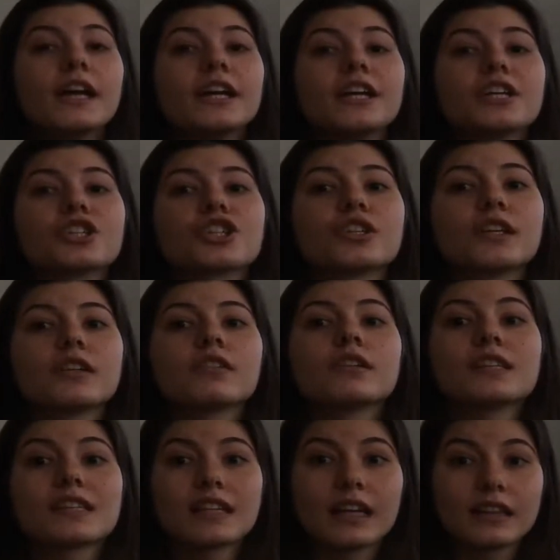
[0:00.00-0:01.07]
Each needle
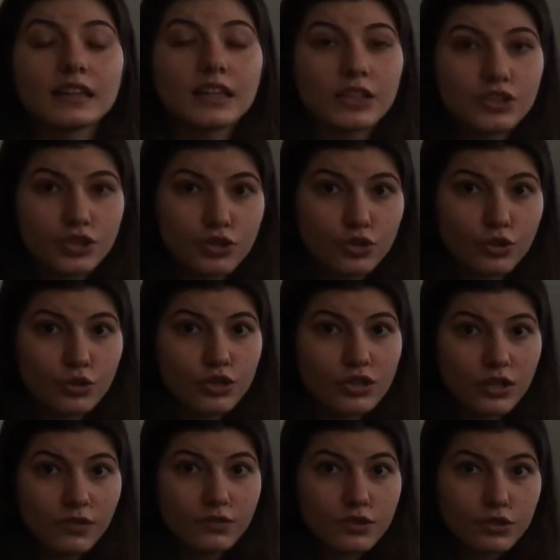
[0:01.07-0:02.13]
is attached to a
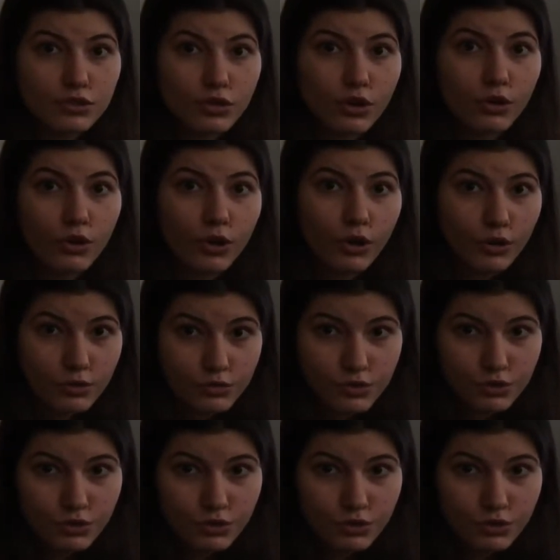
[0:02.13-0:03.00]
soft or hollow